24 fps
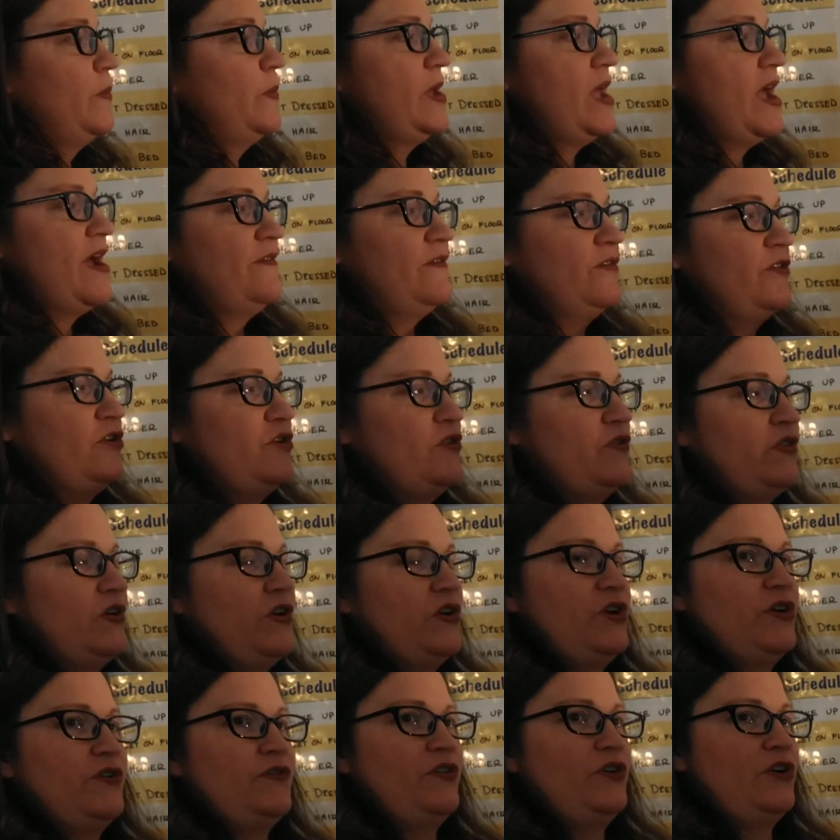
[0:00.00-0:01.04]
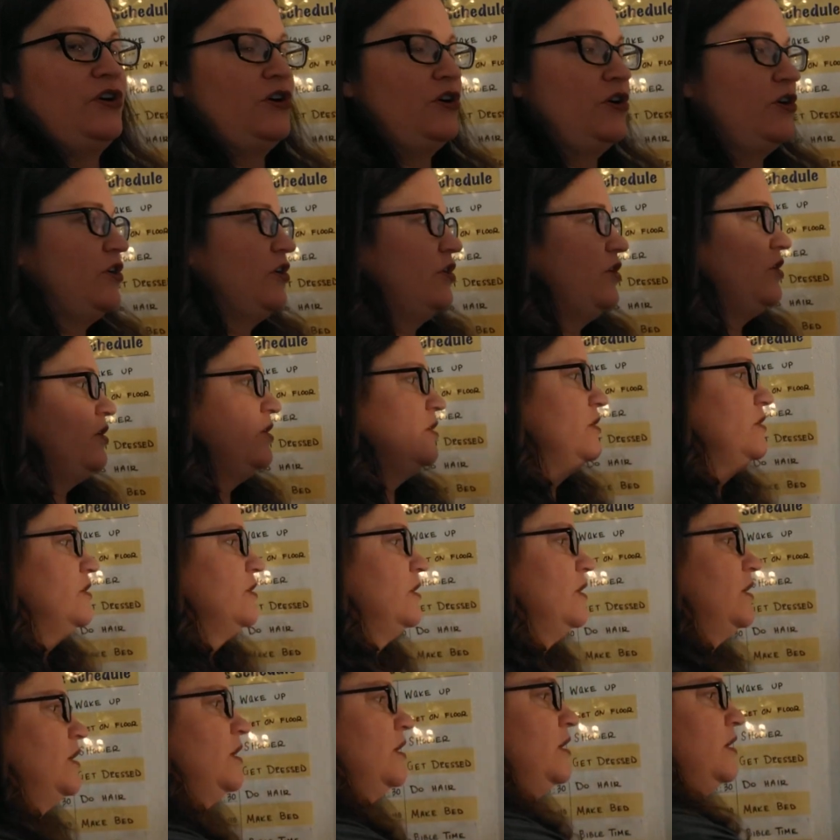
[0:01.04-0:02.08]
we have the of her.
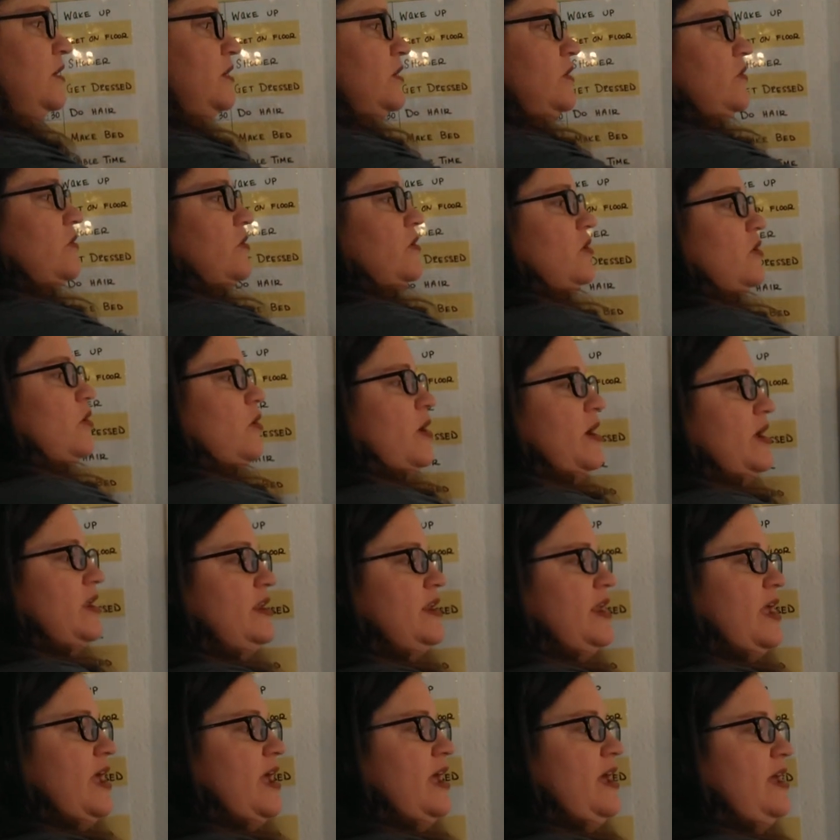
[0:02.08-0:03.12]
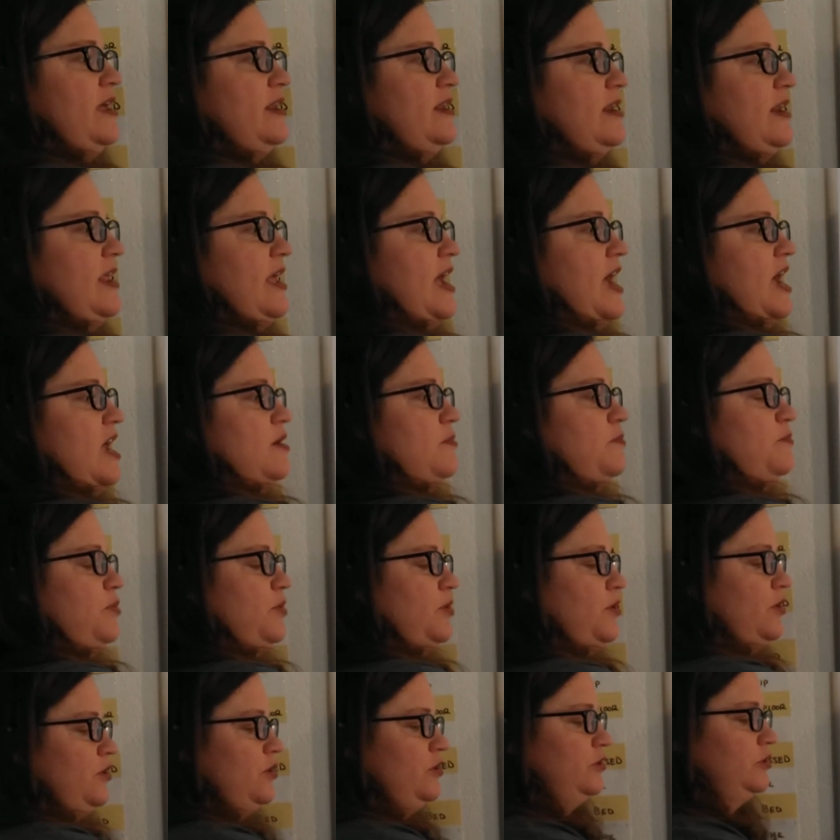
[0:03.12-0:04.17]
You can go ahead and add
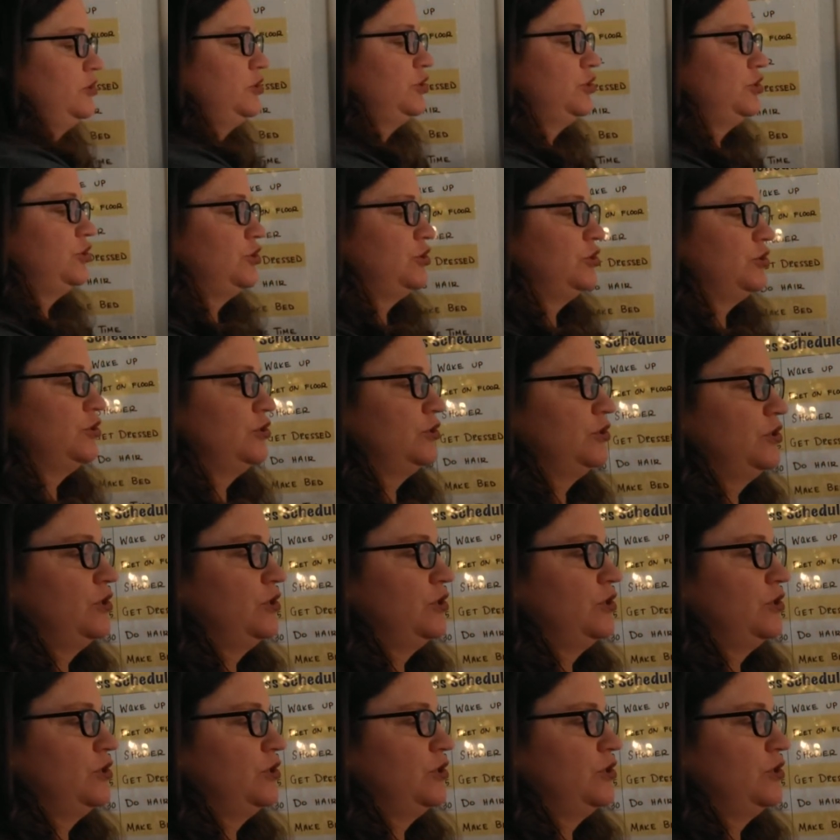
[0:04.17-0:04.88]
perch